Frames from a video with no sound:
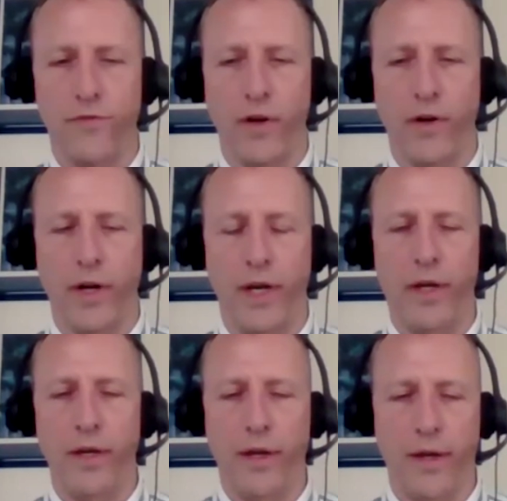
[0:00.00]

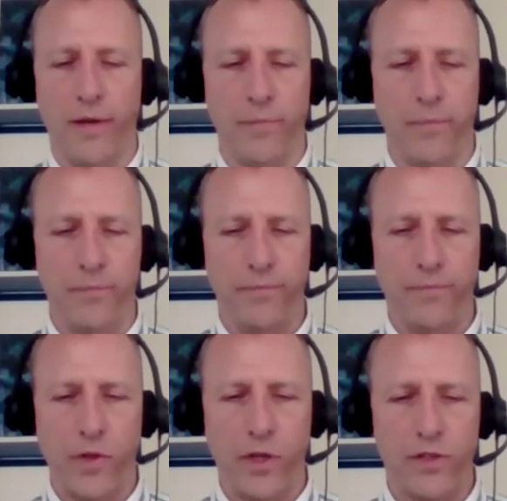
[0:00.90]
very um,
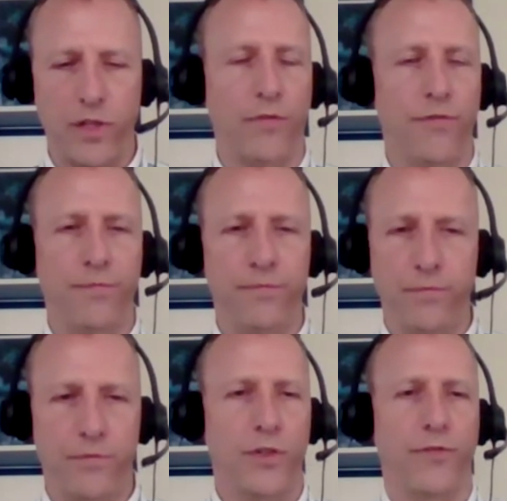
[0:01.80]

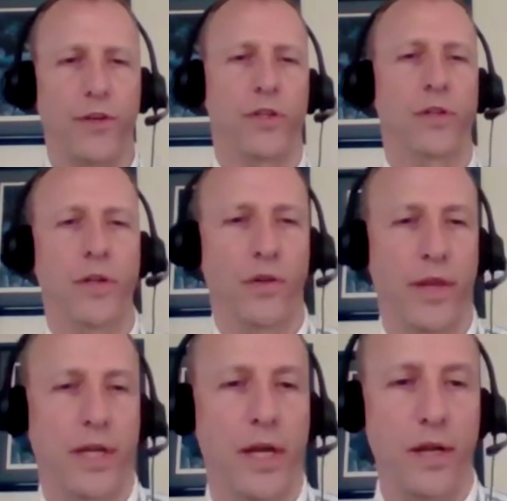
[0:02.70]
self-sufficient. You know,
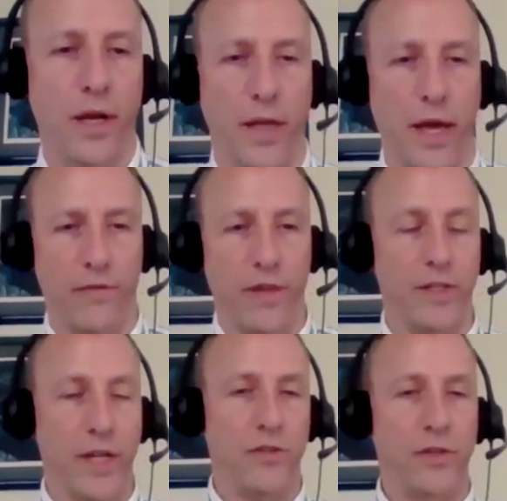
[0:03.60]
they get a lot of the
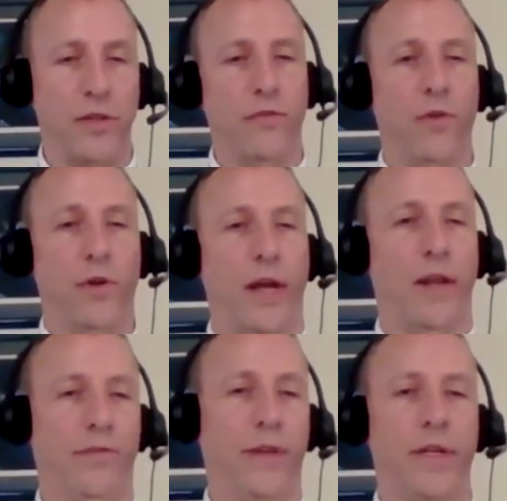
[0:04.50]
attention, therefore a lot
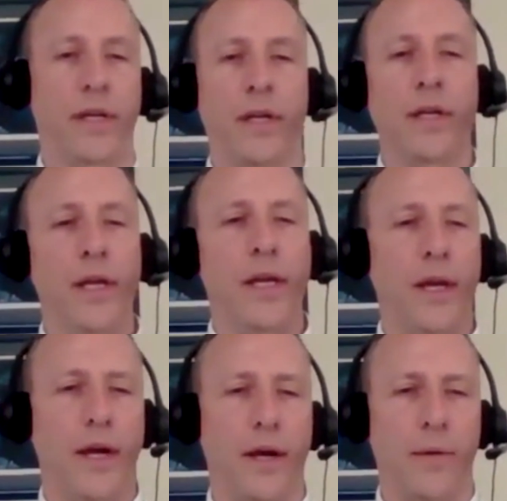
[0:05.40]
of the funding.
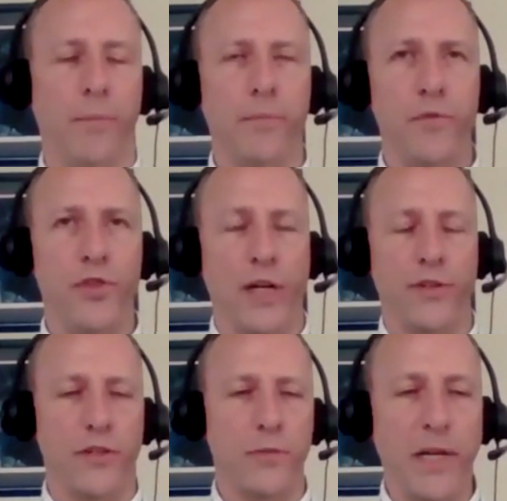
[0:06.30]
Um, yeah.
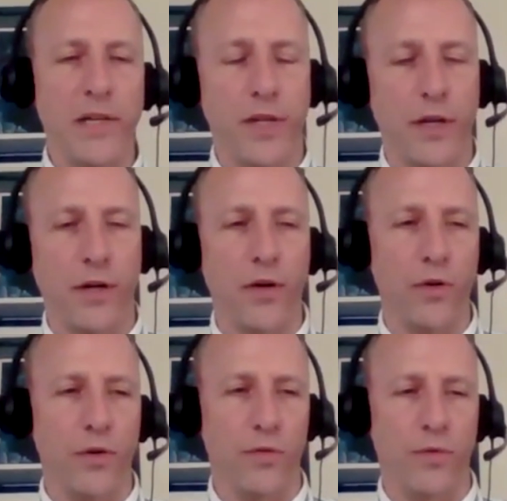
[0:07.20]
Johnson Space Center,
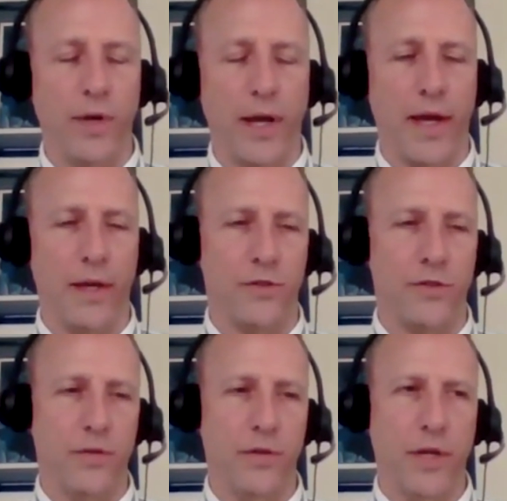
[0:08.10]
who has